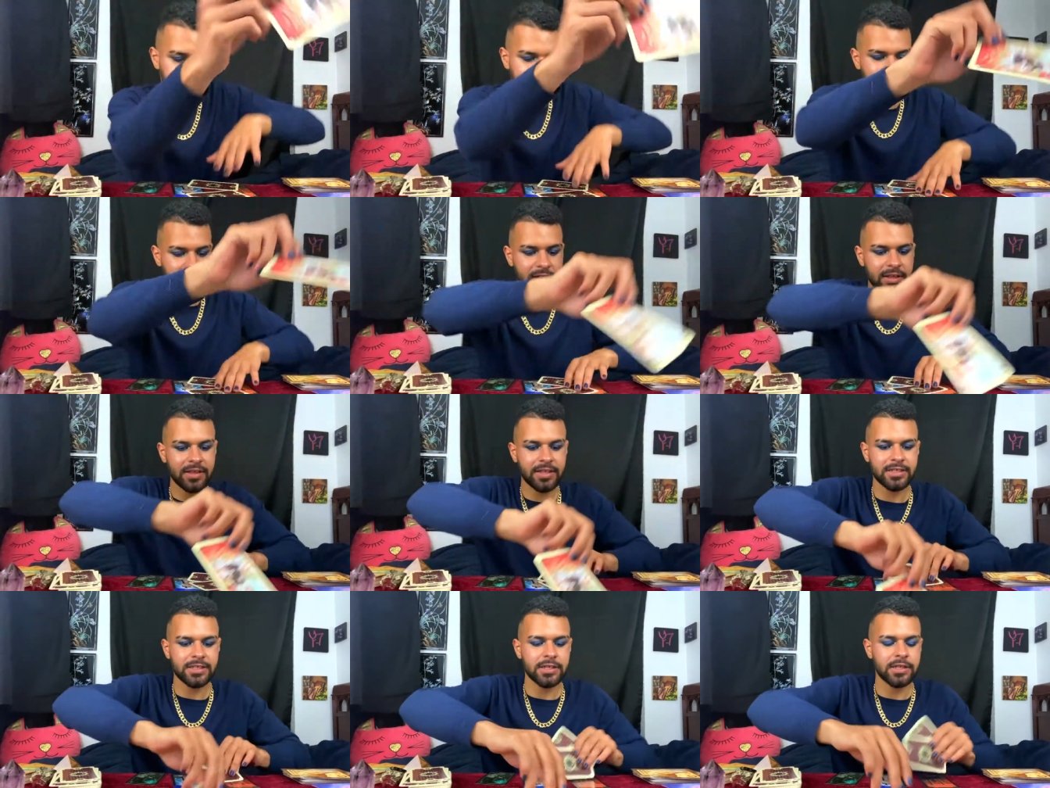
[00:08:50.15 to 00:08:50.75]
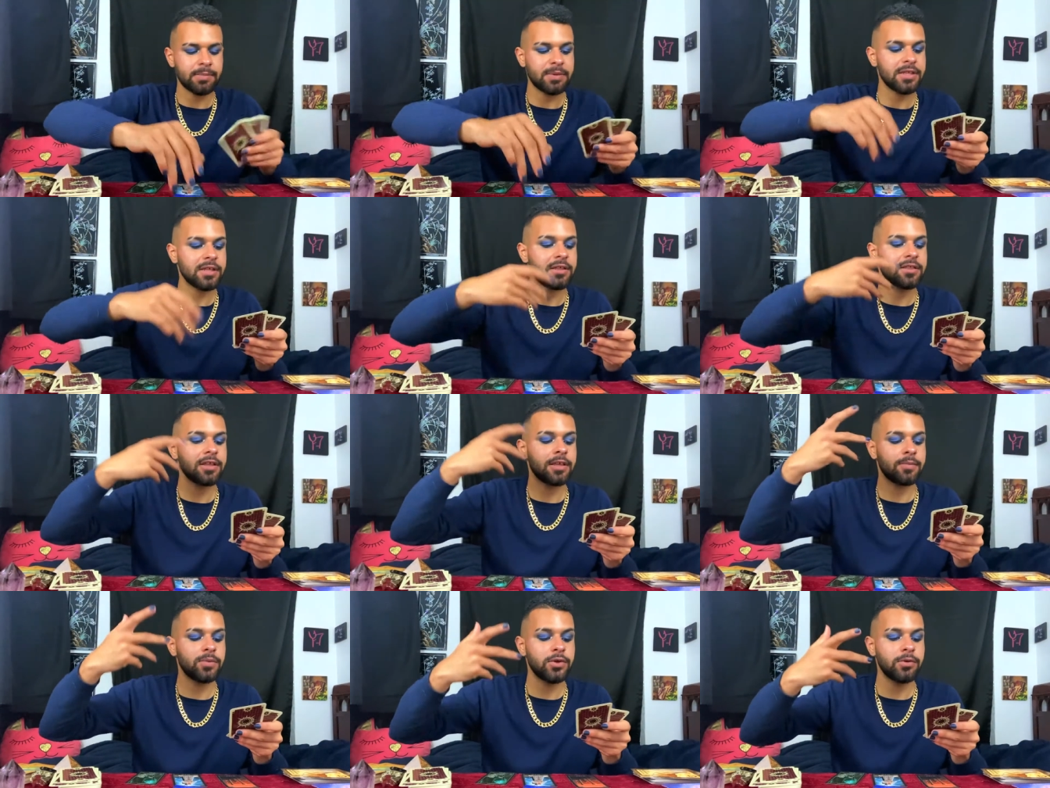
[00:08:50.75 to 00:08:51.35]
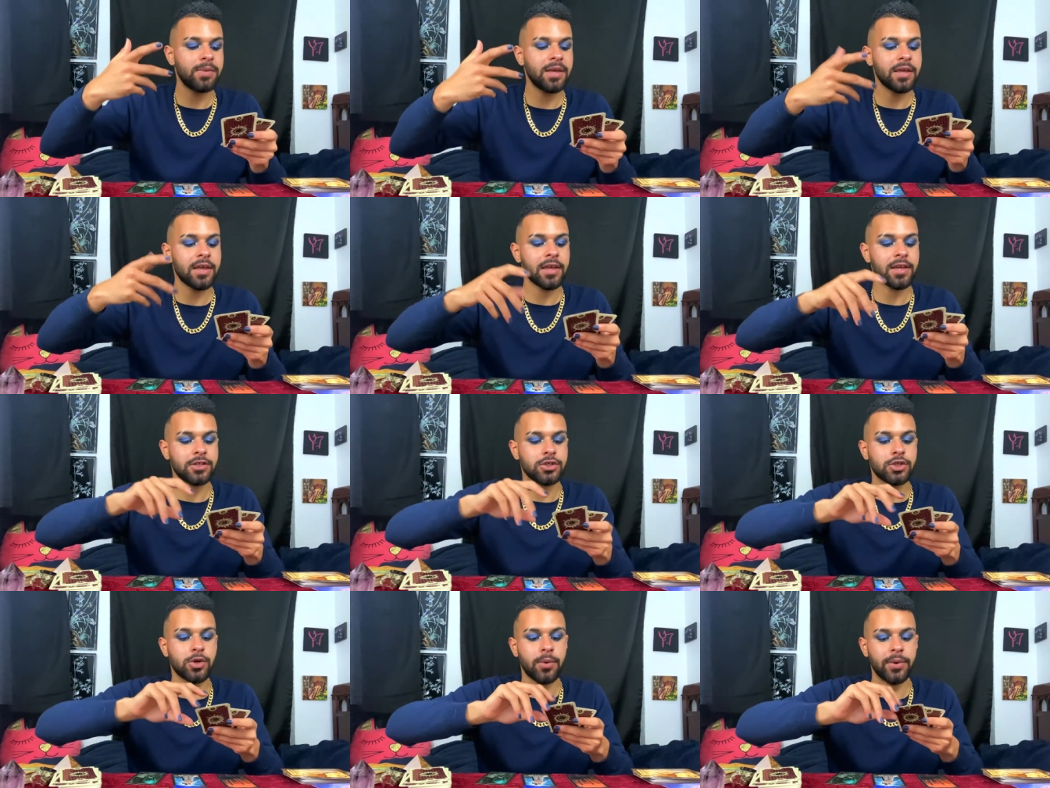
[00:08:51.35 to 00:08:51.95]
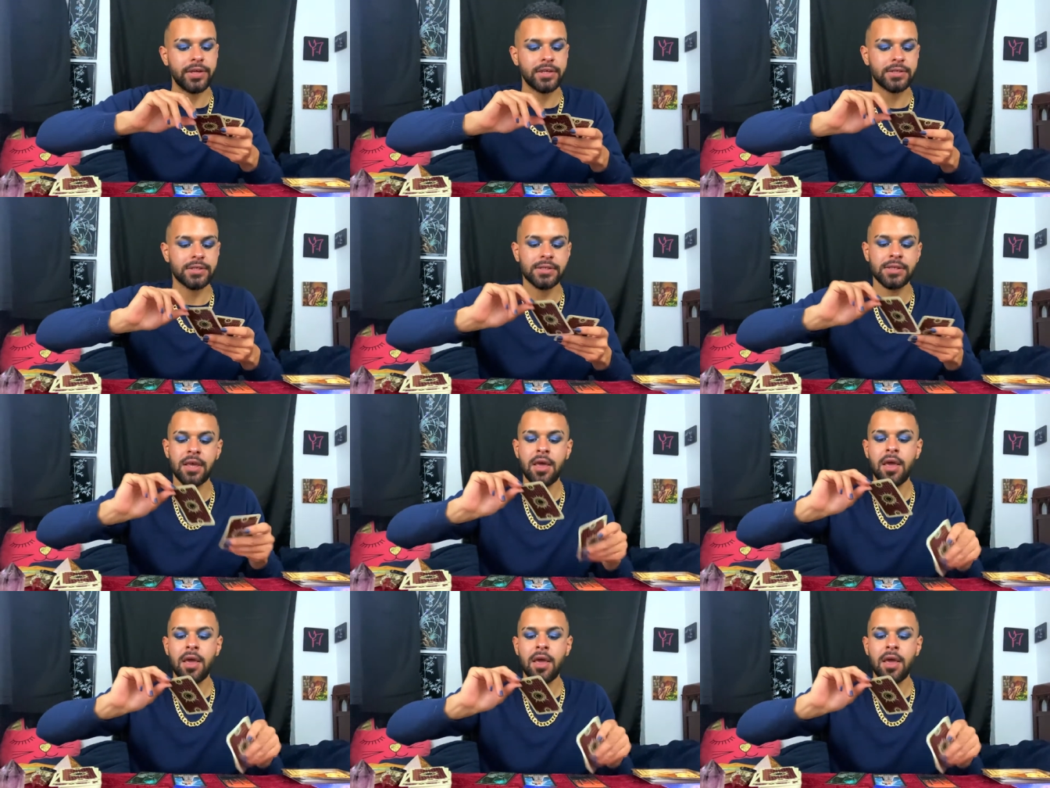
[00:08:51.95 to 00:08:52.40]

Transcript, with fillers: I feel like that's going to be the theme, you making a choice.